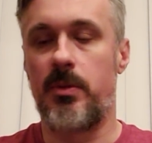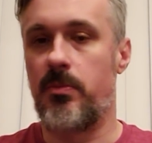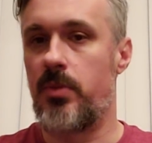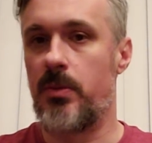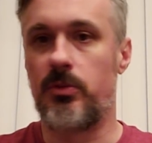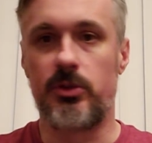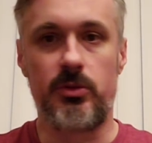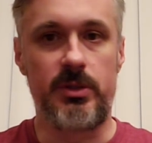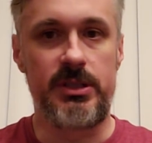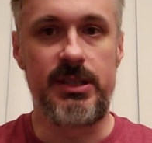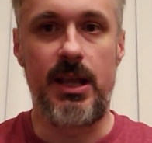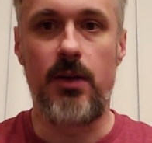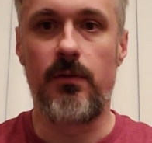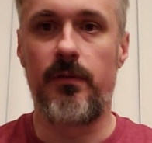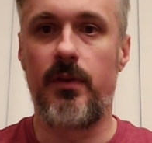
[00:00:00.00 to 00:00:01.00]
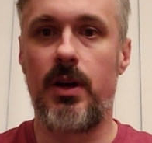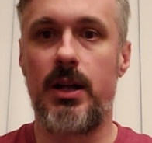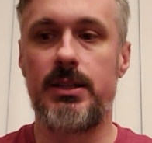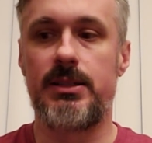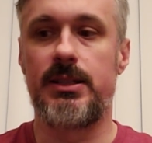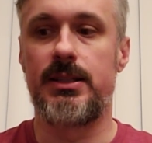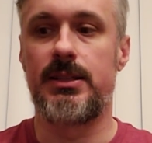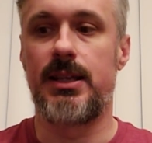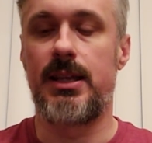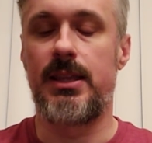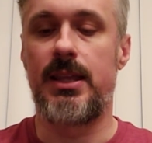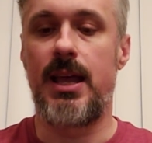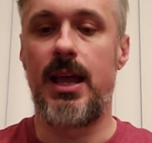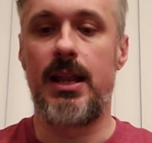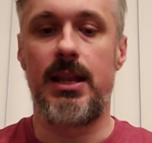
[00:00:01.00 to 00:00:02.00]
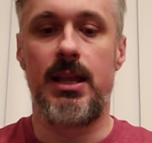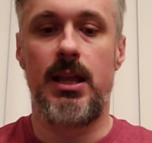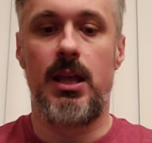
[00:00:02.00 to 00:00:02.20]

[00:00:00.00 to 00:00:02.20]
people doing sound fonts, things like that,